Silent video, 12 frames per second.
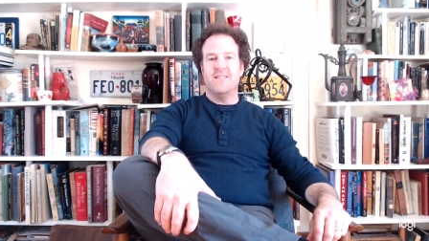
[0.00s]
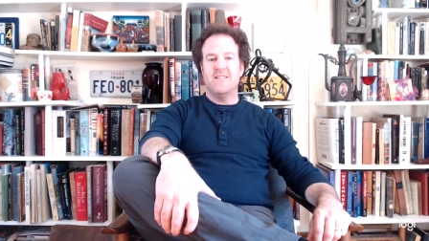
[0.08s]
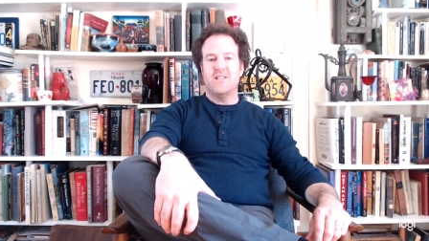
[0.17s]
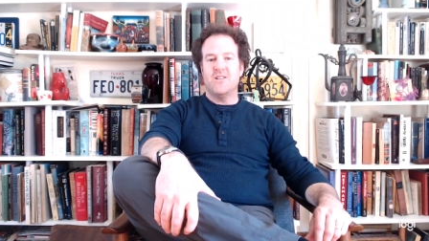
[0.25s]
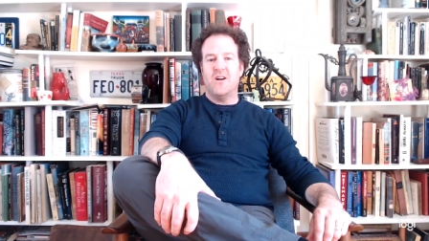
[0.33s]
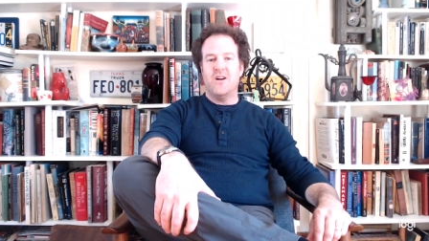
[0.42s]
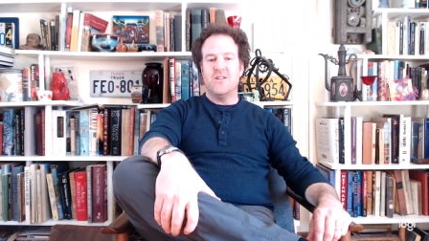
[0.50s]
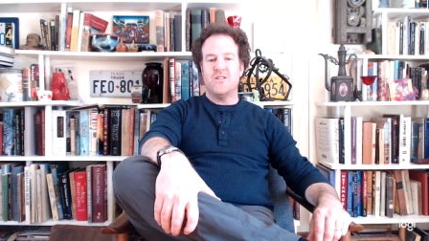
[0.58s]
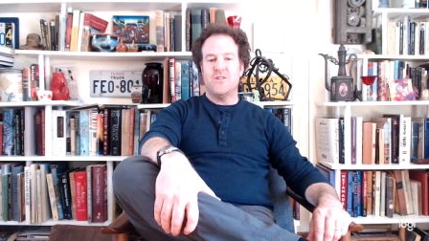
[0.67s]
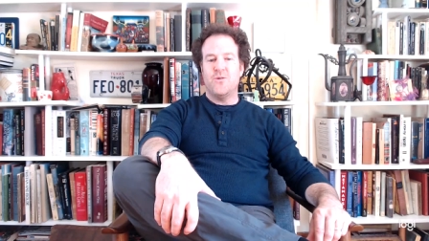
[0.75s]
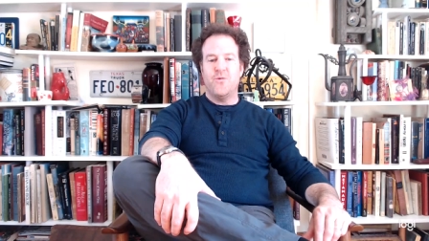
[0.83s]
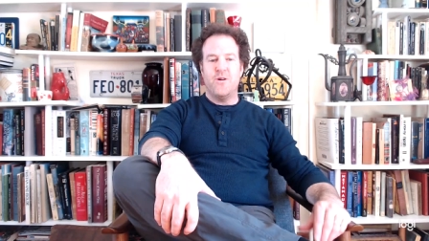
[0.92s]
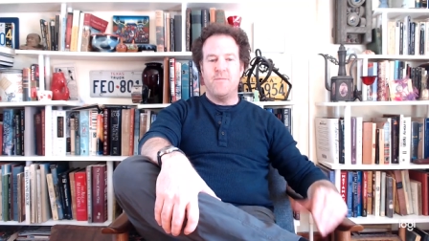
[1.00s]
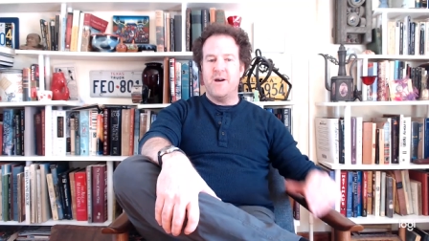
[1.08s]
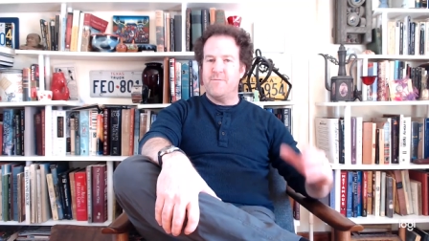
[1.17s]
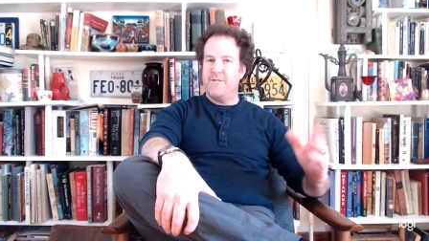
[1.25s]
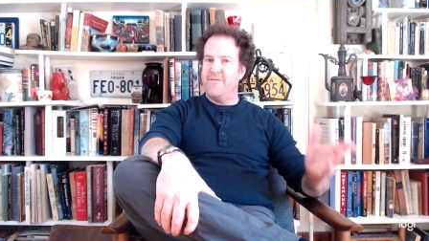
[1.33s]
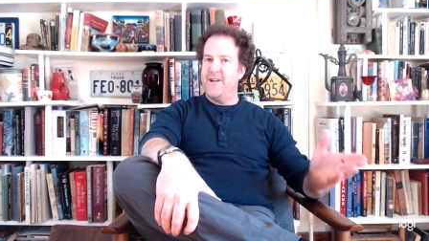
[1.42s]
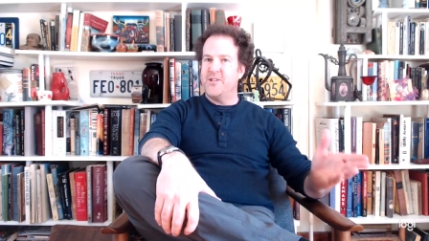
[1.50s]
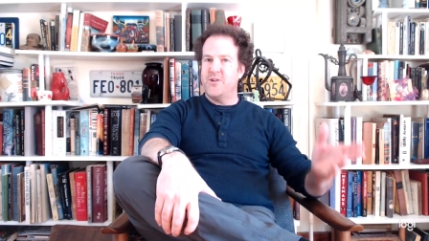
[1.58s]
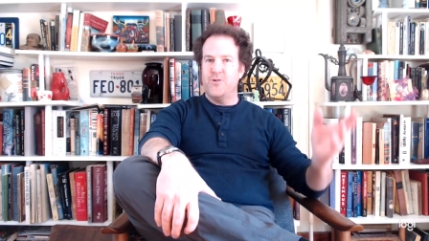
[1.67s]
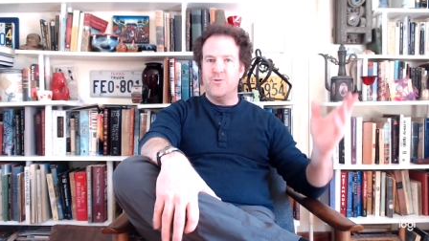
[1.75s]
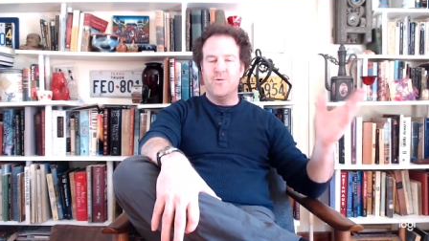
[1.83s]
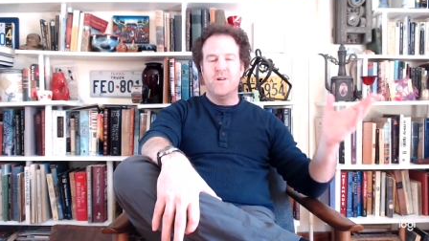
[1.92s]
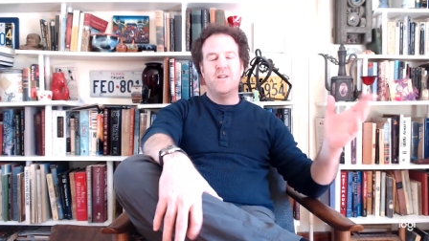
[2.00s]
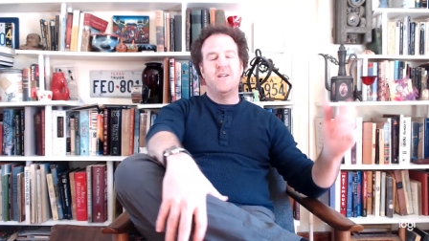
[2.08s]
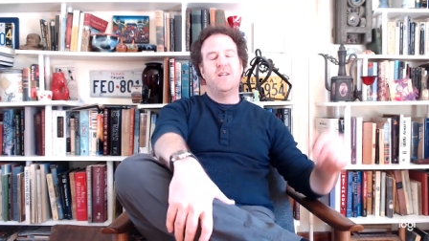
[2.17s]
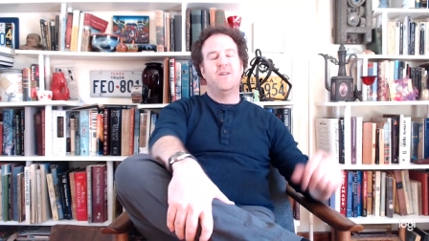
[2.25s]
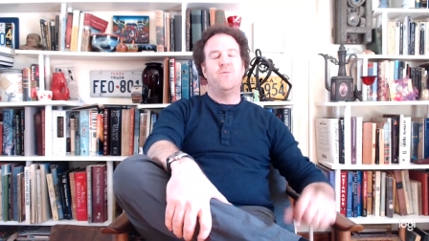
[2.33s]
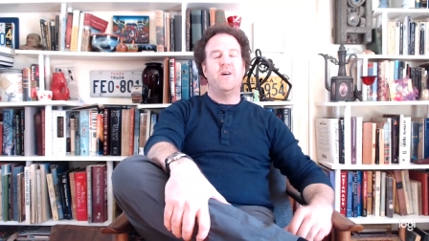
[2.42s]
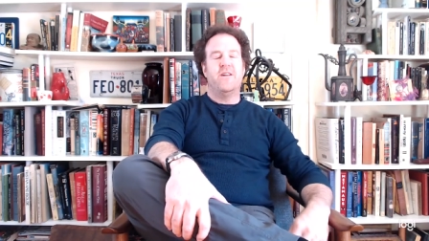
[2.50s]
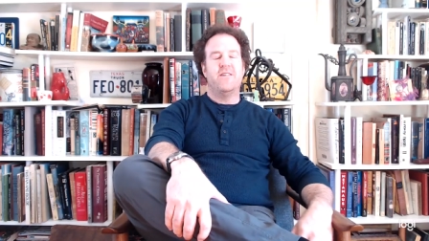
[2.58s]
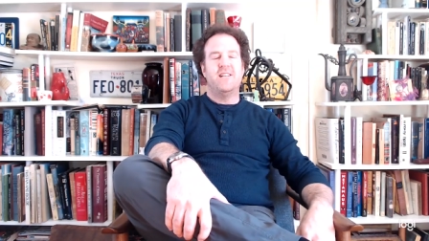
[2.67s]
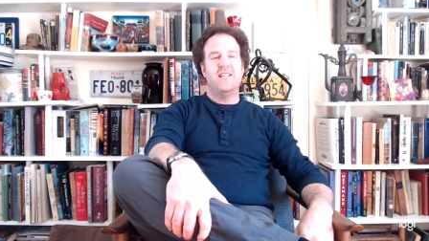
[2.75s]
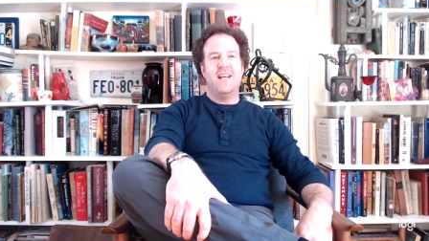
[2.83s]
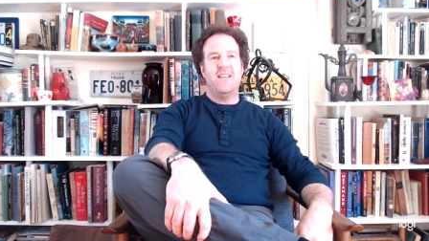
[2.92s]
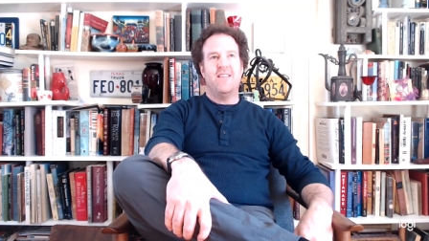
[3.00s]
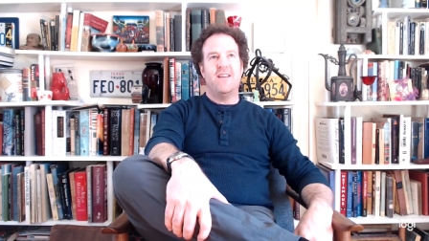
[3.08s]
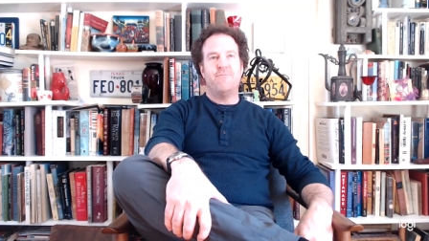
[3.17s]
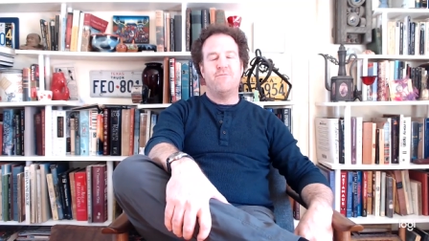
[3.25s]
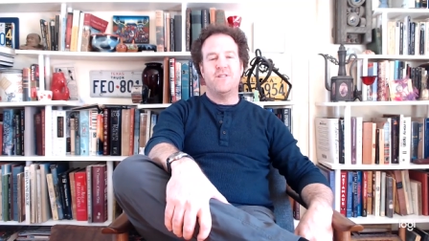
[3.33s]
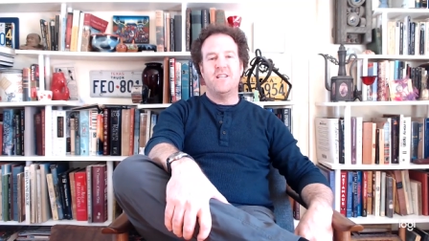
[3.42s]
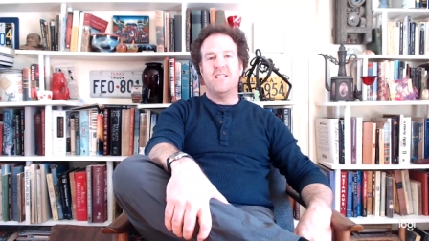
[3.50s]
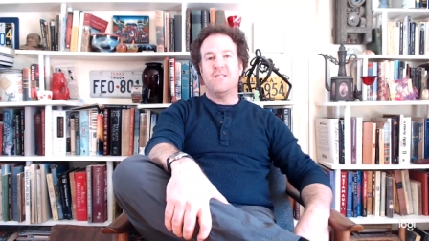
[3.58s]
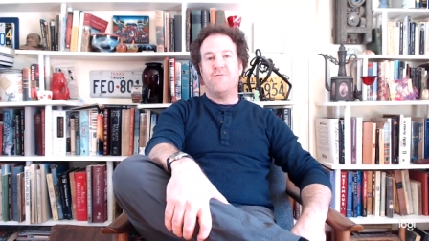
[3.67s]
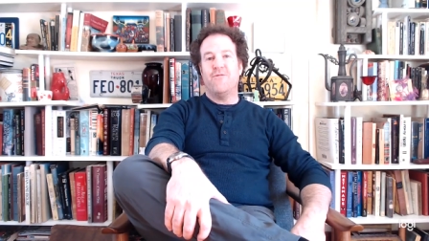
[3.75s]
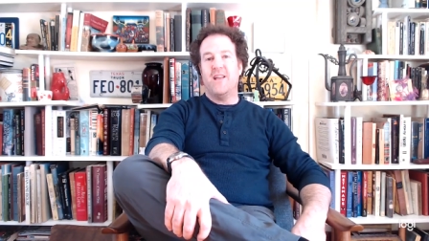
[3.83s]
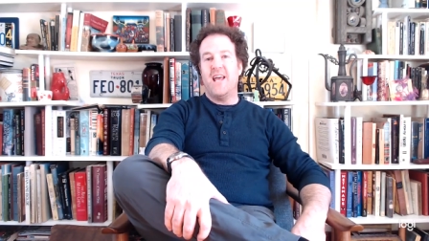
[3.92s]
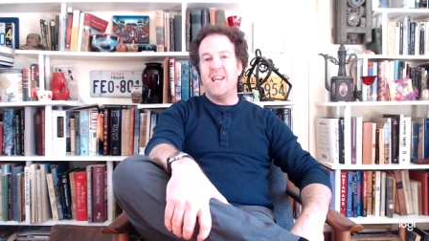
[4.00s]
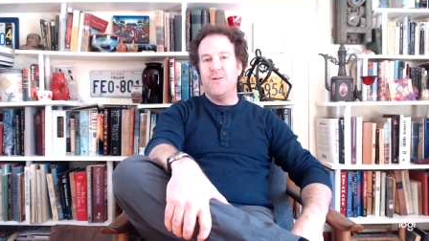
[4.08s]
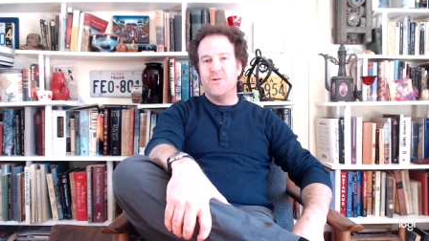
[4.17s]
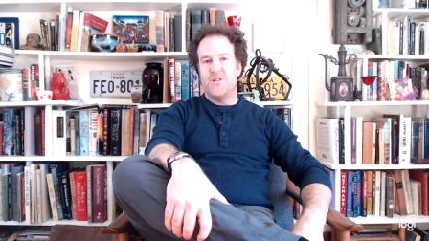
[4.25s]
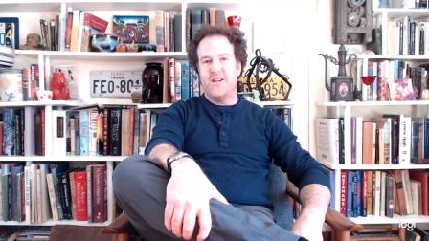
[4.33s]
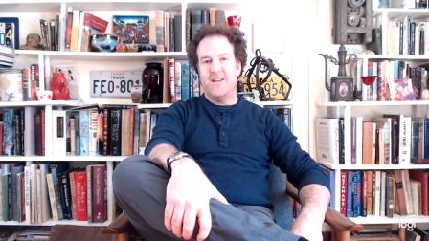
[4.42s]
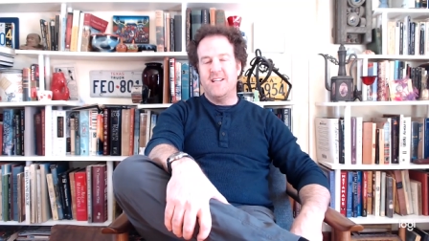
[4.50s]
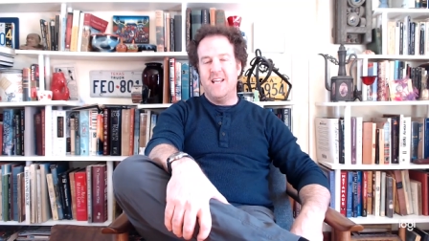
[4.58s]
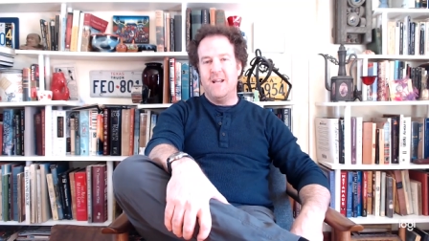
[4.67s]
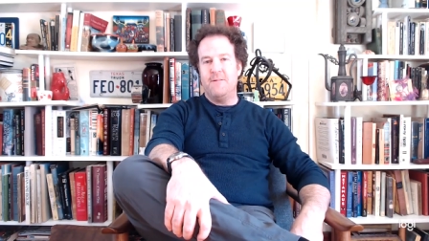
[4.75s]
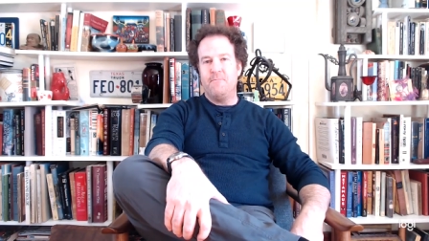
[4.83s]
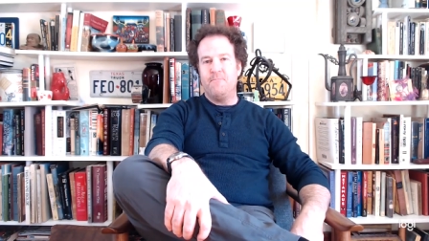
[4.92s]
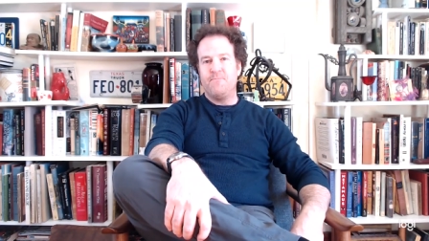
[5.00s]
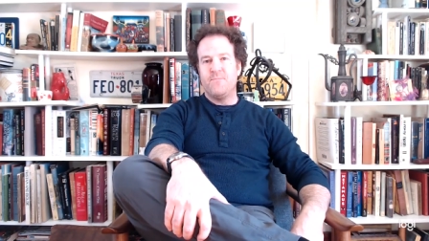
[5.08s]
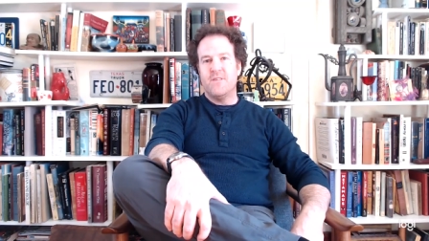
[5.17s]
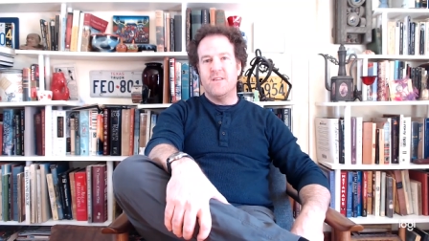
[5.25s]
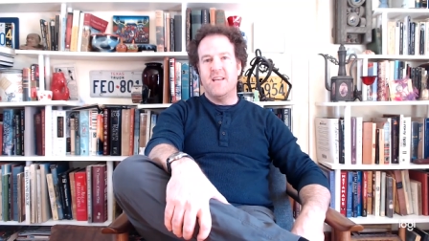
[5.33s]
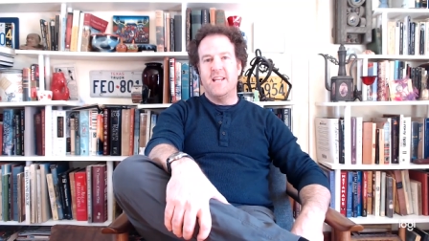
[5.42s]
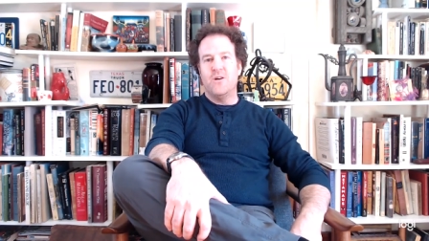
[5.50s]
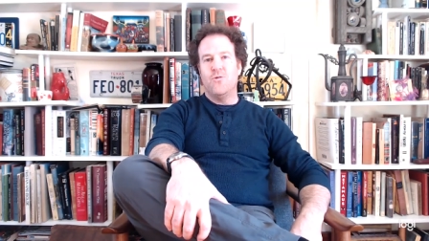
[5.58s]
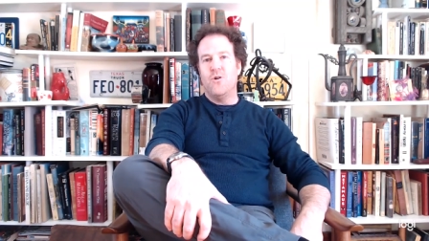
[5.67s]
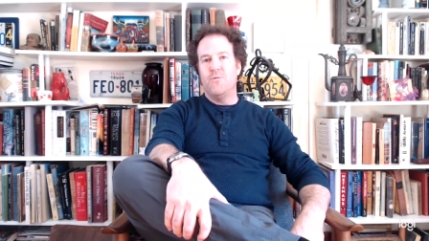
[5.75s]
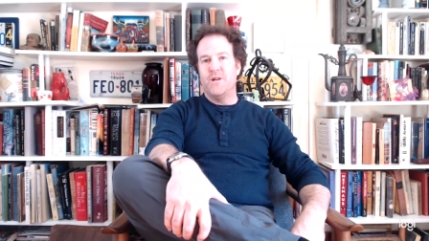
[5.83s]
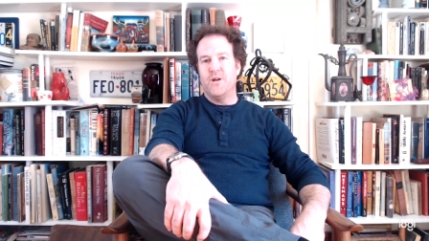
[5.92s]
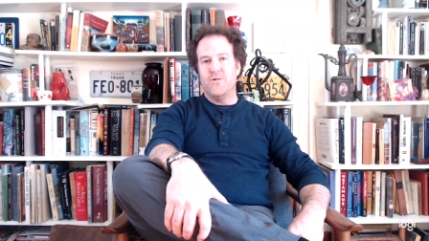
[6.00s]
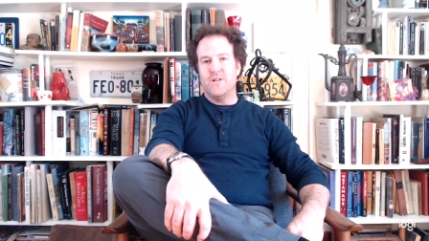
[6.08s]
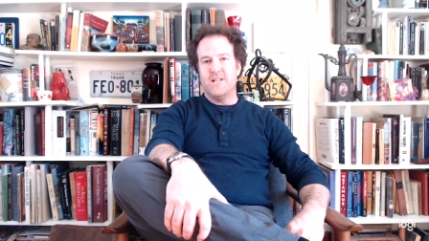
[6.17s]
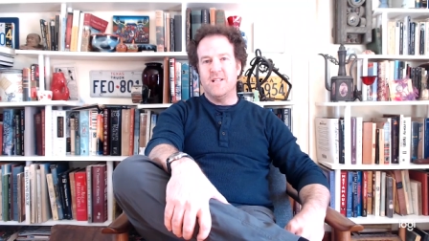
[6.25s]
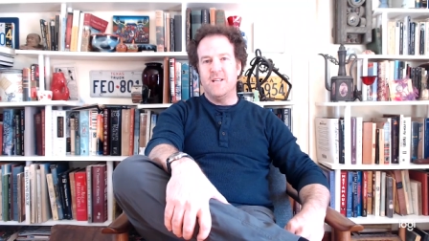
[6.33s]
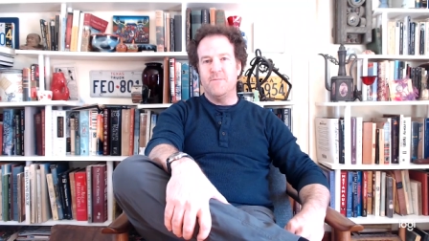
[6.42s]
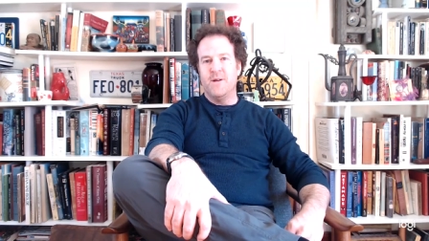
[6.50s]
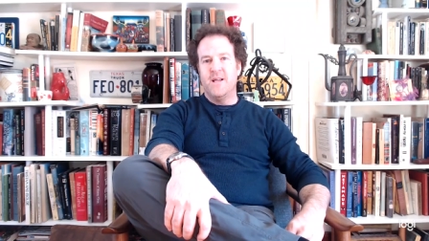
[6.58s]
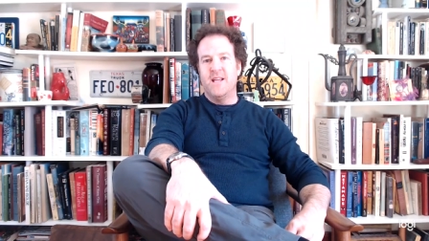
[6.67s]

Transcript: This story about a professor who went on a date, then proceeded to forget he was on a date, and go home and go to sleep.